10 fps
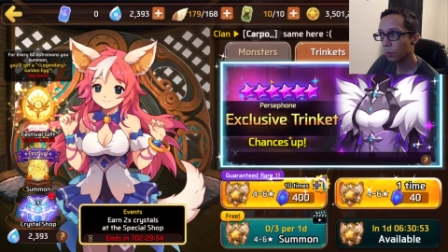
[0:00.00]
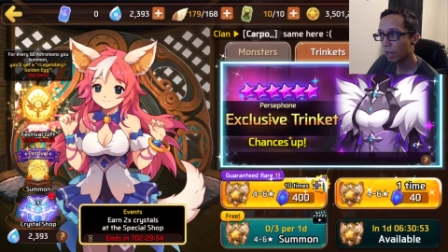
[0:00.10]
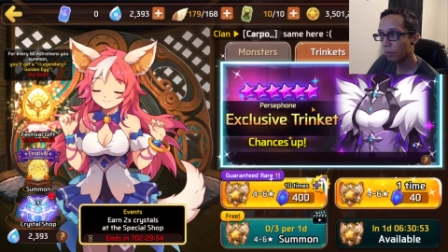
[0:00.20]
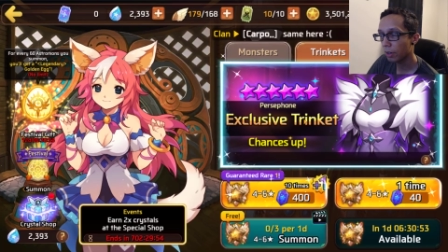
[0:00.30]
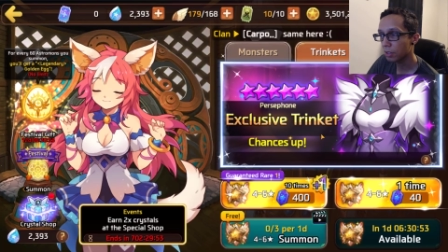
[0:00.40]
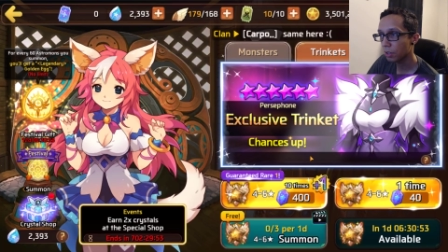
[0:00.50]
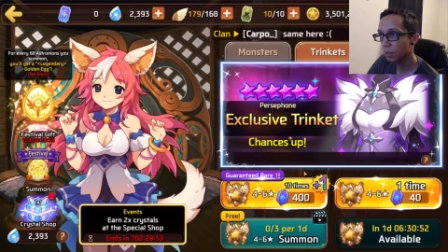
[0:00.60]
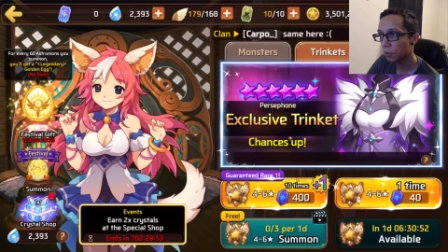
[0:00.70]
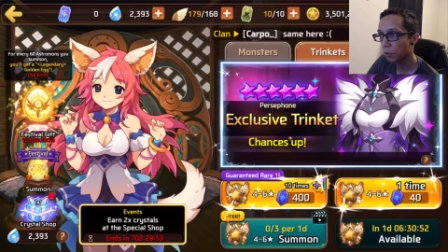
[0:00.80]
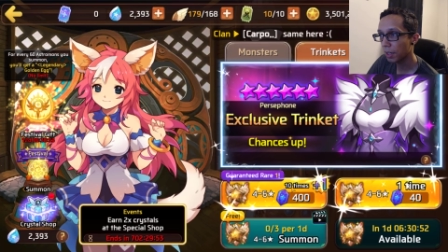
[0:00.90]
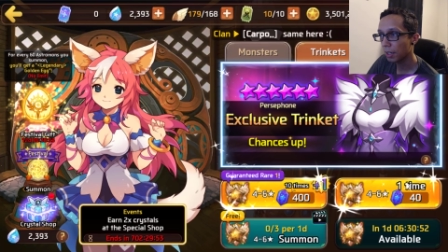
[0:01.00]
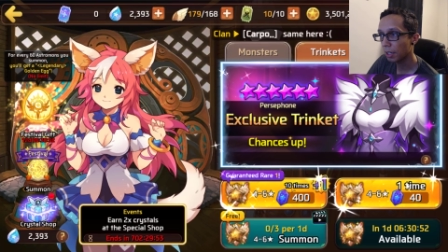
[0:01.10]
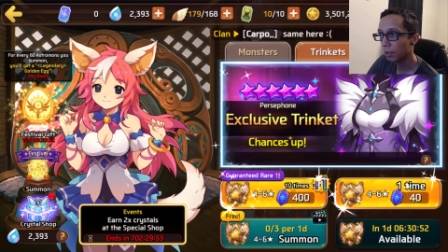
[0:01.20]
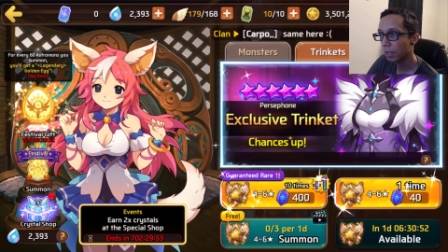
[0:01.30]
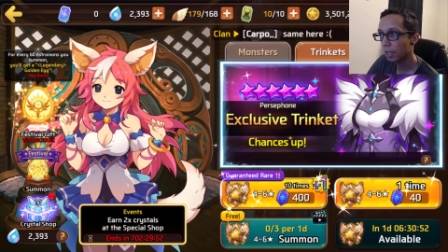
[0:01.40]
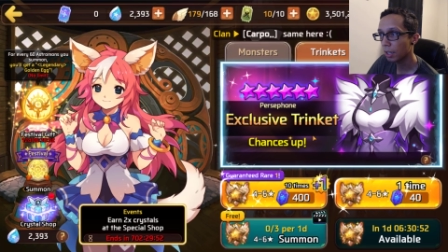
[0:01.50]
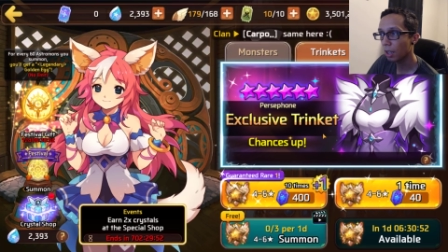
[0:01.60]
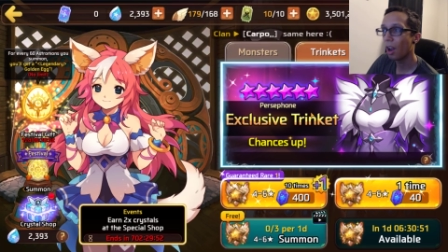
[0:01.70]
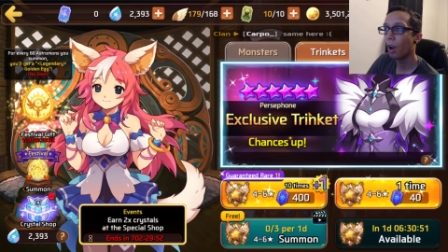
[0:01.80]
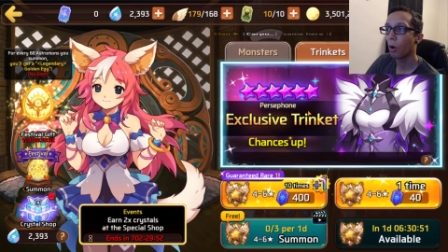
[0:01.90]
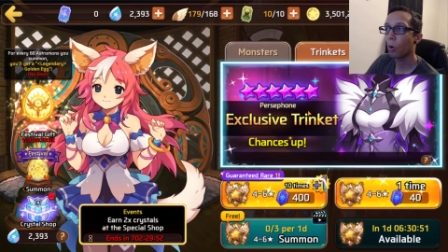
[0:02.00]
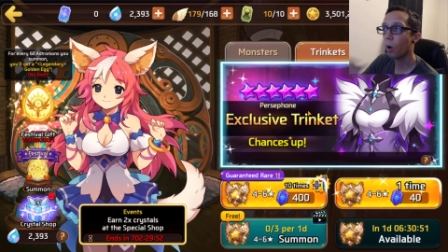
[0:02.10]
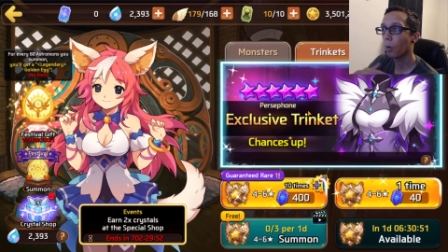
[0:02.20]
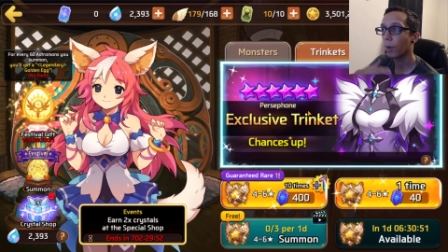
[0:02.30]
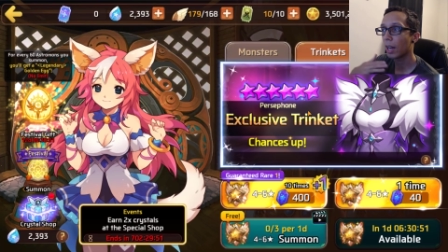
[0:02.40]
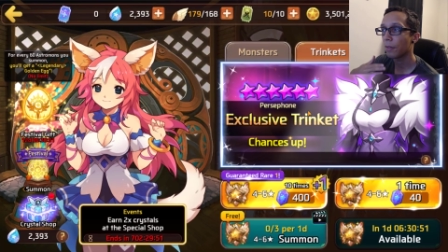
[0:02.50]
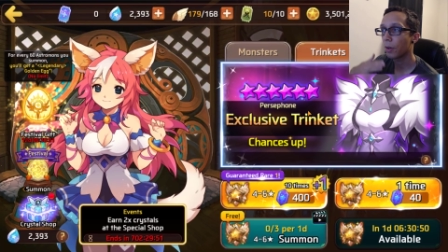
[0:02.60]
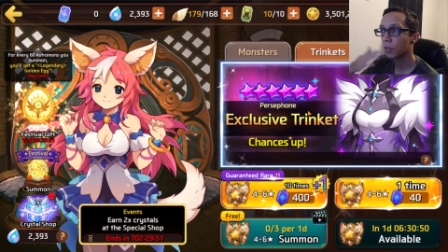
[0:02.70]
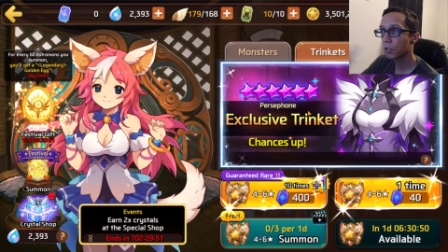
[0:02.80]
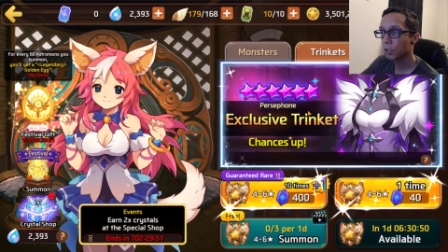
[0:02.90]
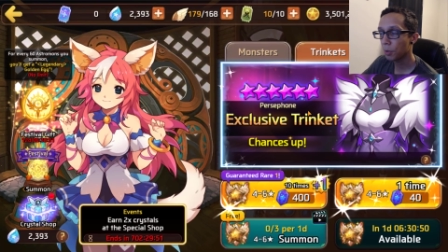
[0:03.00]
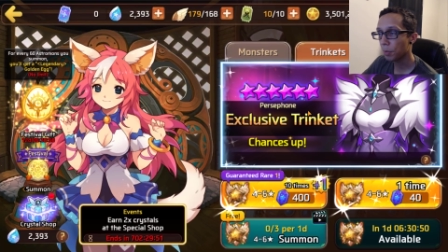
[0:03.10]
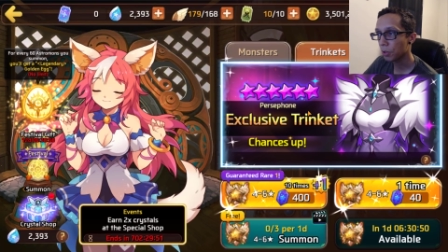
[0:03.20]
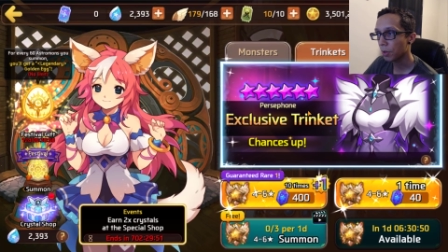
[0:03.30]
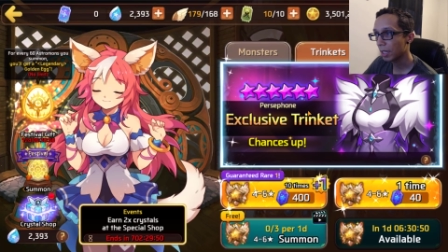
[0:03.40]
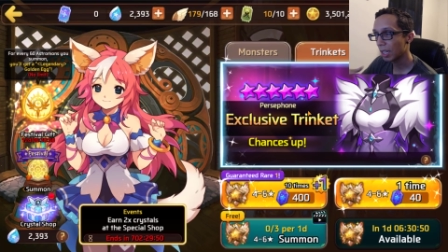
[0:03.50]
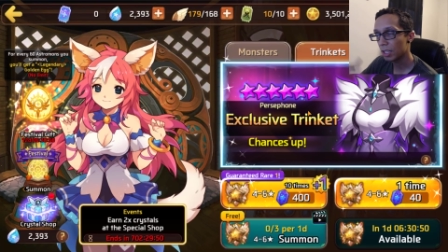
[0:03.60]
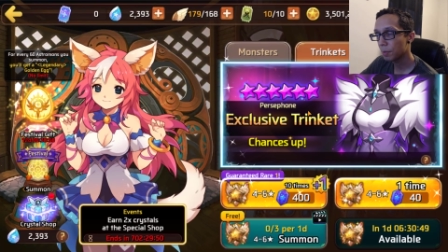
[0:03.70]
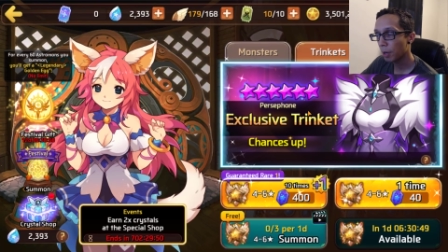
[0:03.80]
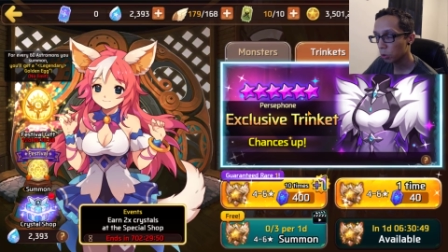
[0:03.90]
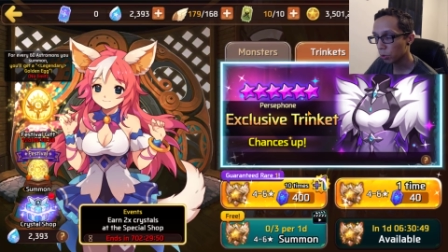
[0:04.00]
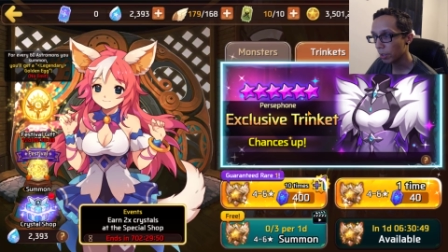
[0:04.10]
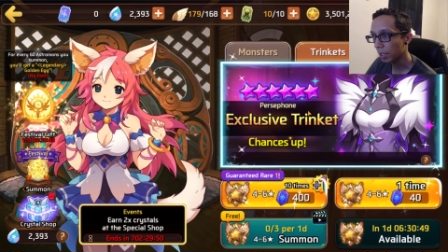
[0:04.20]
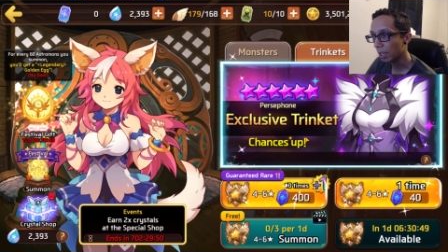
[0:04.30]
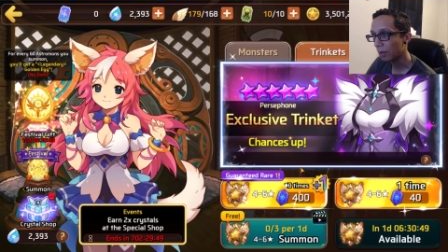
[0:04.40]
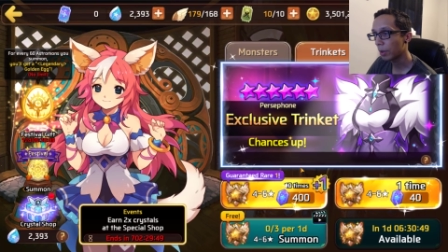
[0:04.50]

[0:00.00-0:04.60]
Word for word: whatever exclusive trinket that you're getting or whatever super trinket, special trinket